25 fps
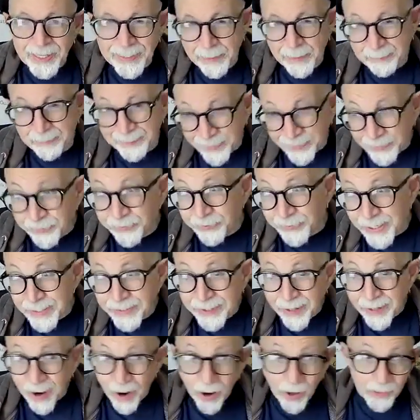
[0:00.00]
and I'm
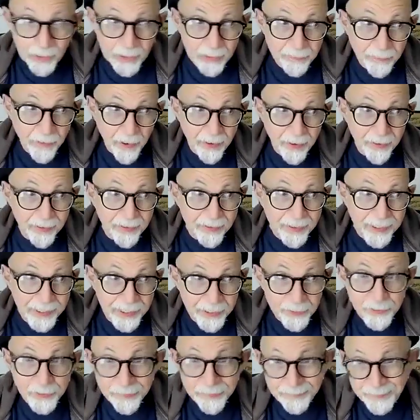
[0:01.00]
listening to all of our
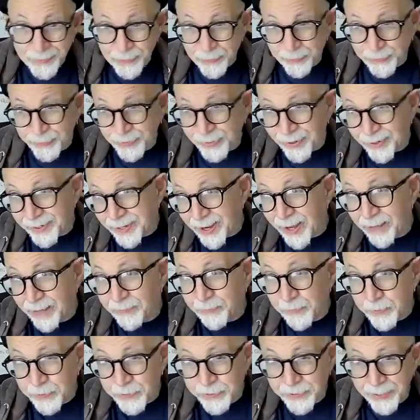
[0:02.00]
interviews and our
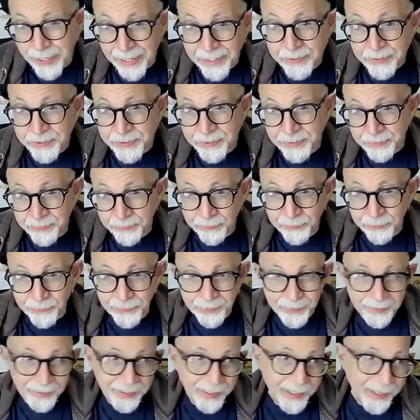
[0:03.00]

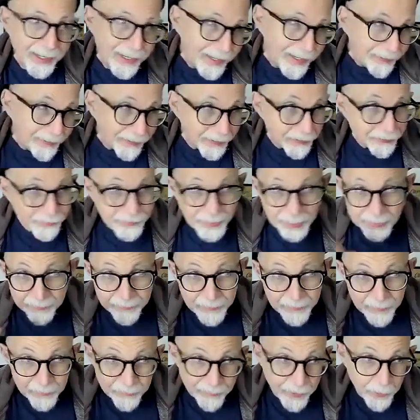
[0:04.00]
conversations, and
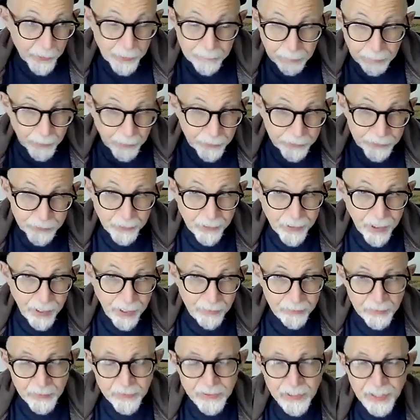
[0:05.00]
these very personal
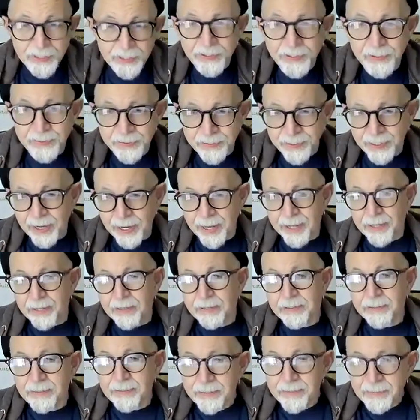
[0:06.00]
conversations that
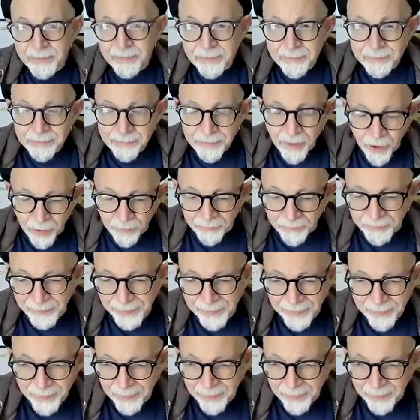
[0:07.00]
I called